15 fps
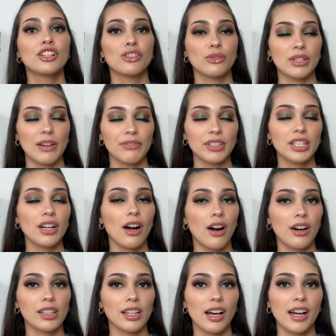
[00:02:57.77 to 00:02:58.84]
So definitely
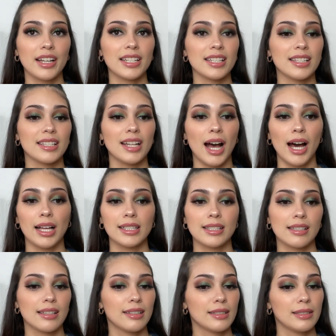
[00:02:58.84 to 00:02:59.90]
online is not